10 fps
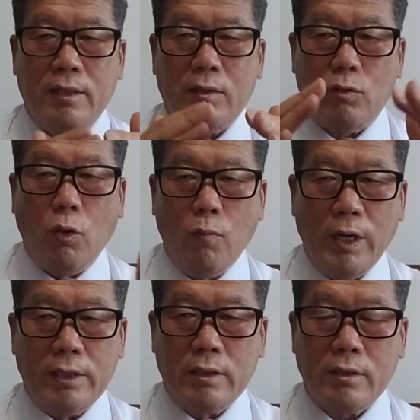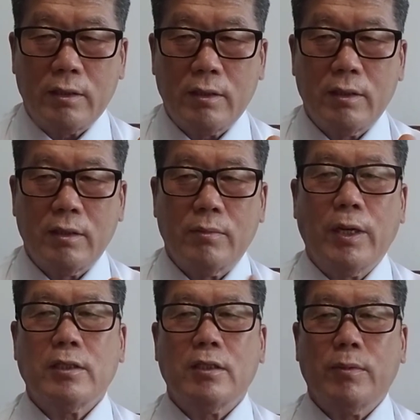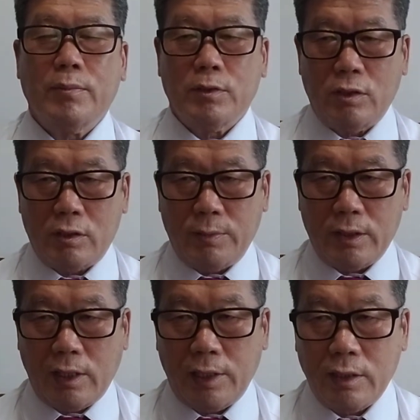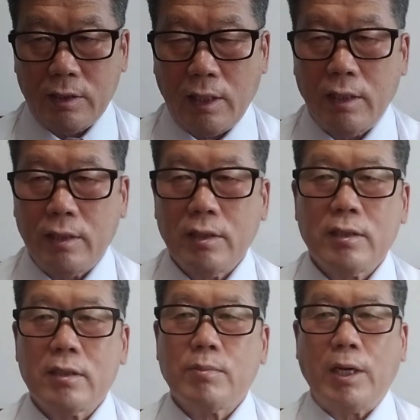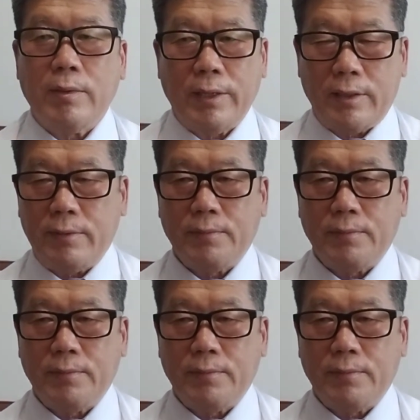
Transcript: 2 months, maximum 6 months, like this. This is buyback.